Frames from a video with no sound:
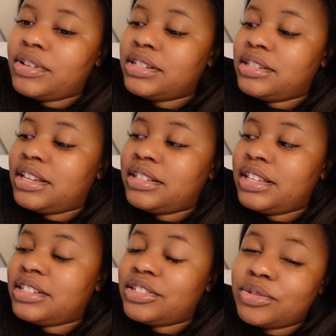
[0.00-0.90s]
Because that,
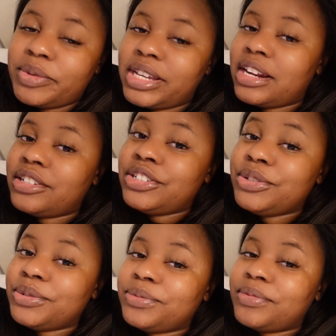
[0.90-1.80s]
that's just what we got to
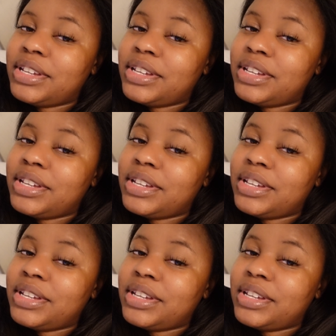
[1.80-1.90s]
do.